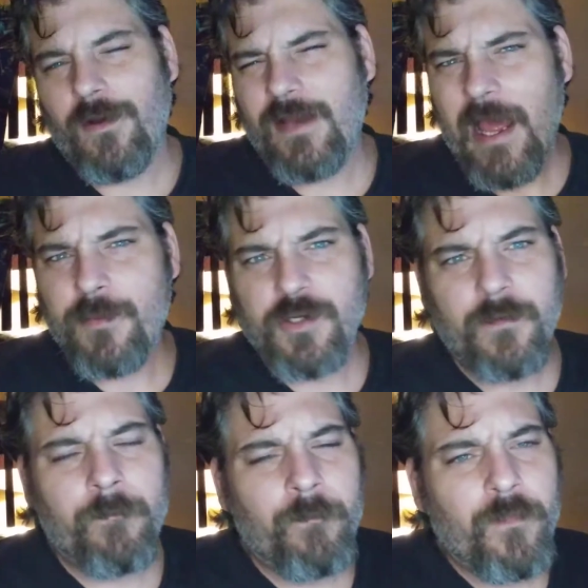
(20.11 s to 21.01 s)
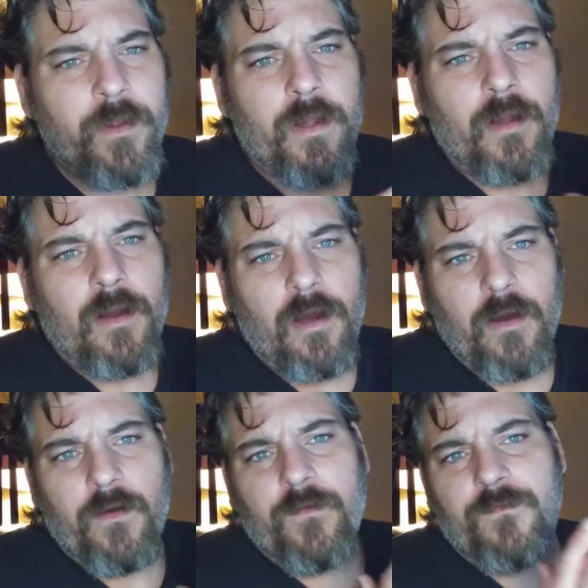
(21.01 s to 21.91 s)
adaptation
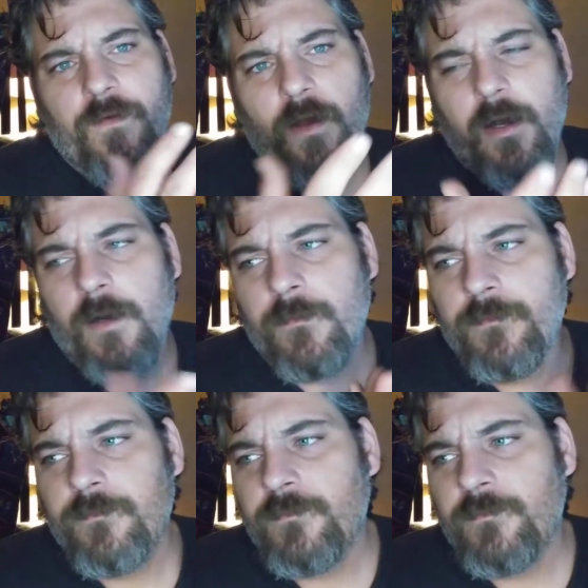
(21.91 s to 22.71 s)
of um,